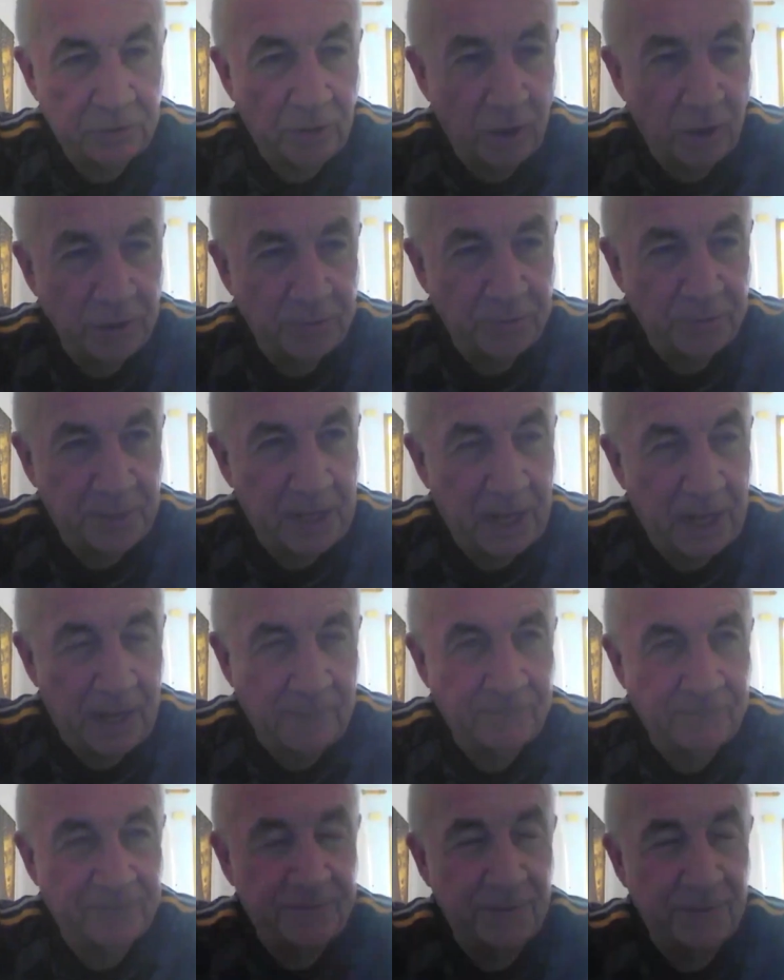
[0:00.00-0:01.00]
the Shrewsbury
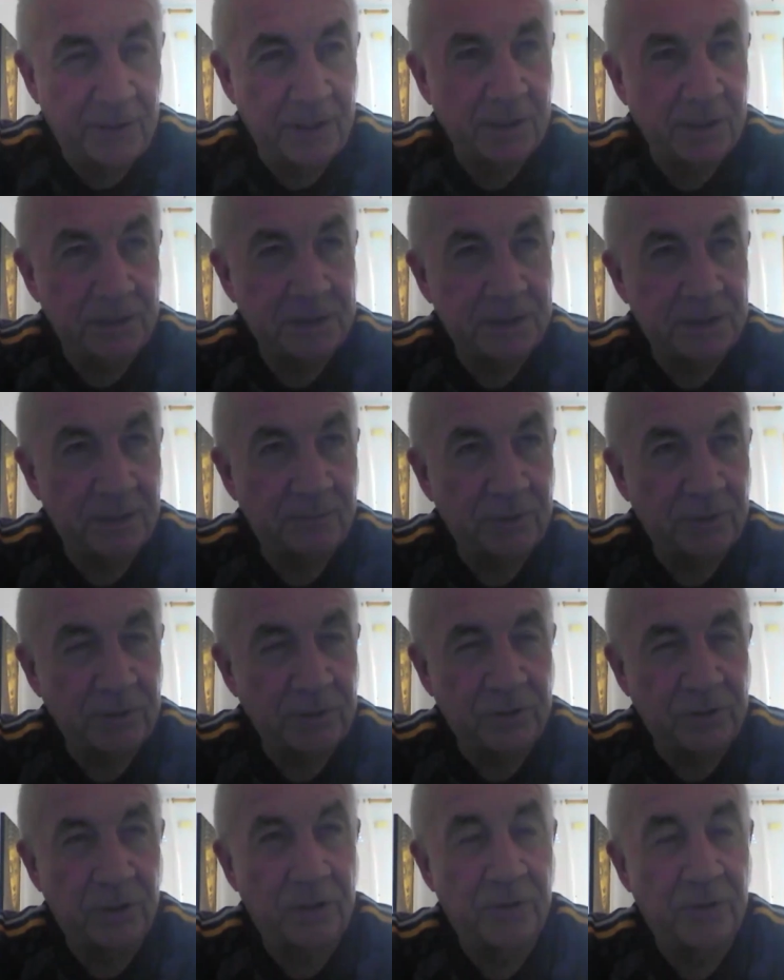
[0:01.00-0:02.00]
game first. I'm
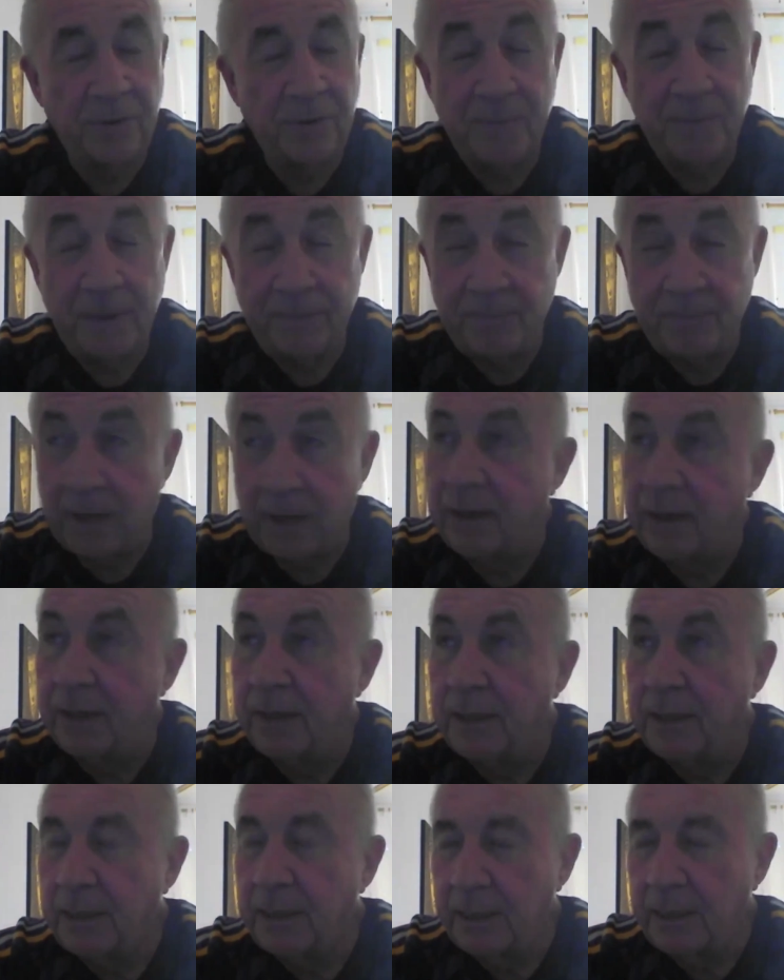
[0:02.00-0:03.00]
just trying to remember.
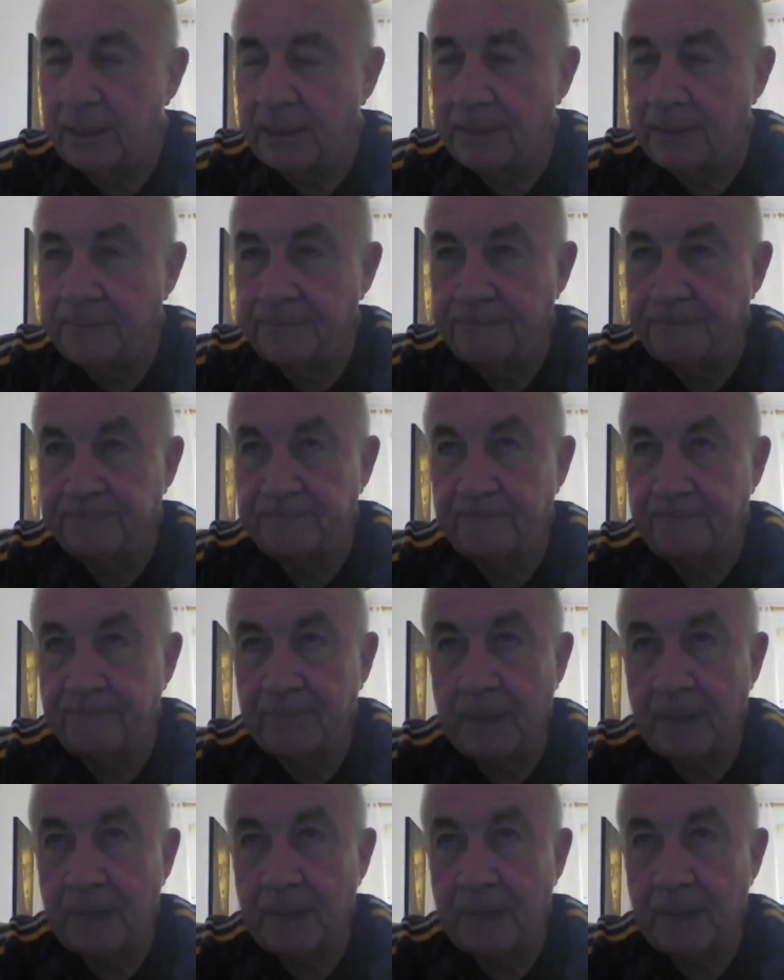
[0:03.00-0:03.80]
I